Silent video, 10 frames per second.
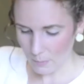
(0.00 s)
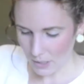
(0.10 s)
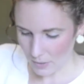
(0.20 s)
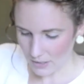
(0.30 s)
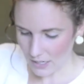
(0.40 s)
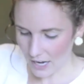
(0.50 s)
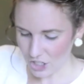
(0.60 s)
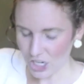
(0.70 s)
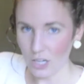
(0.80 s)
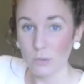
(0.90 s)
pigmented
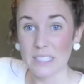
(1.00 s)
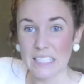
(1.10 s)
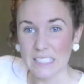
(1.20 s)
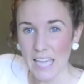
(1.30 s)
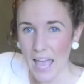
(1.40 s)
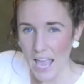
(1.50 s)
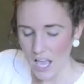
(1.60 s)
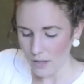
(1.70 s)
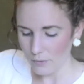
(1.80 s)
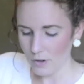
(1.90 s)
eyeshadows,
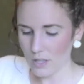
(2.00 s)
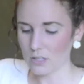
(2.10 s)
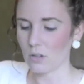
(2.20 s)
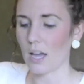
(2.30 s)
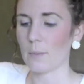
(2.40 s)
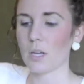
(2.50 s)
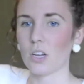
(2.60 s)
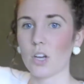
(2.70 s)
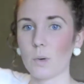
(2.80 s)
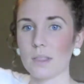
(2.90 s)
today for this look I'm going
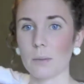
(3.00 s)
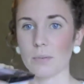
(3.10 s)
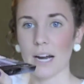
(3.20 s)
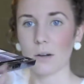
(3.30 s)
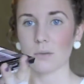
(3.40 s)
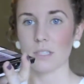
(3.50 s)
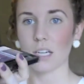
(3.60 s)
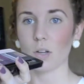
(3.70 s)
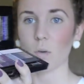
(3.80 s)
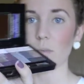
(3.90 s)
to go with the browns
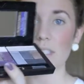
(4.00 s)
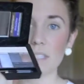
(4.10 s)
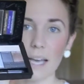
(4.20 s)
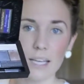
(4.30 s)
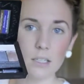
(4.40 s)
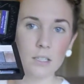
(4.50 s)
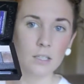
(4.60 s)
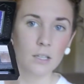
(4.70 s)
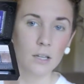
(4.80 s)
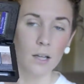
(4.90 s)
and gold side.
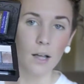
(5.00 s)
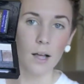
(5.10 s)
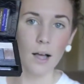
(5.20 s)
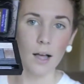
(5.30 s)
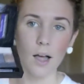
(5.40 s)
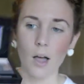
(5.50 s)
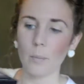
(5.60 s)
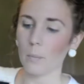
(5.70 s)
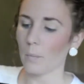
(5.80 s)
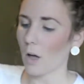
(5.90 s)

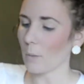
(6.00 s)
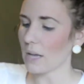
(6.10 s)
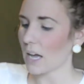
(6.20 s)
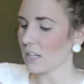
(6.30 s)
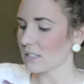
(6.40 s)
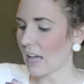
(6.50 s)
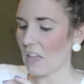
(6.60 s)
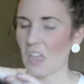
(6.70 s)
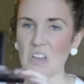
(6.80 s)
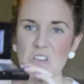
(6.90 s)
I'll be honest,
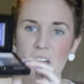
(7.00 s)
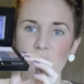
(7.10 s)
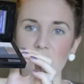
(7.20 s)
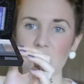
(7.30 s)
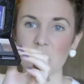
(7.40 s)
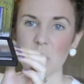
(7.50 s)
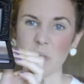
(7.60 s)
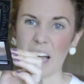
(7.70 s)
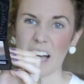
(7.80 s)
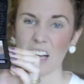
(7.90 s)
I never use the
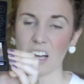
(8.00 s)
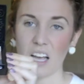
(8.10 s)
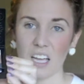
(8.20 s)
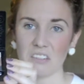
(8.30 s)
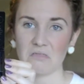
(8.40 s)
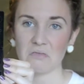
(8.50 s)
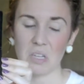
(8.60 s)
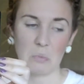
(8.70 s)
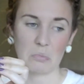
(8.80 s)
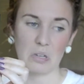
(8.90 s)
black. I
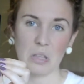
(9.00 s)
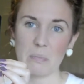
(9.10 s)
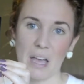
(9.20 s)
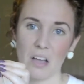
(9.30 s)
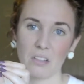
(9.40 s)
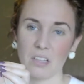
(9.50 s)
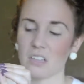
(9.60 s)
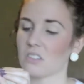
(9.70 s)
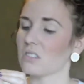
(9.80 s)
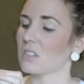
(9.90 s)
am really pale and
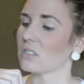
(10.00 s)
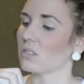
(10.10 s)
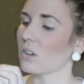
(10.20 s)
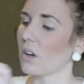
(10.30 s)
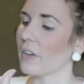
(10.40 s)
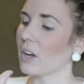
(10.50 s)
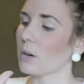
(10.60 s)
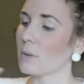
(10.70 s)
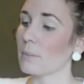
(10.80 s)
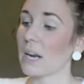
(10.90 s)
it just doesn't look all that
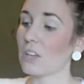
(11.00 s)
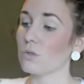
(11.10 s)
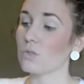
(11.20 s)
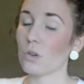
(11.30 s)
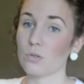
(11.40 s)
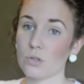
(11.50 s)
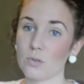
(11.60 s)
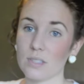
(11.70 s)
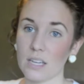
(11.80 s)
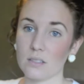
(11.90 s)
good on me, but I use those
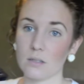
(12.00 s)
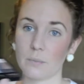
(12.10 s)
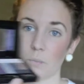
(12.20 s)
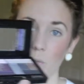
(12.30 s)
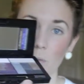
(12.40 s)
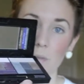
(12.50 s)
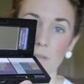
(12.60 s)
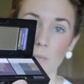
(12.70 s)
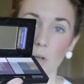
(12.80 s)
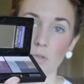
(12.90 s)
two sides,
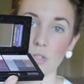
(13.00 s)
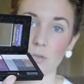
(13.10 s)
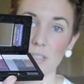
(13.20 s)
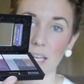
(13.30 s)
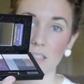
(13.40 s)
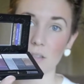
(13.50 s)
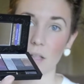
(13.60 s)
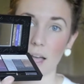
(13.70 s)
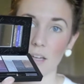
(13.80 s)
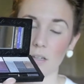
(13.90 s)
those two sides a
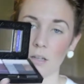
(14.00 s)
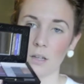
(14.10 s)
lot.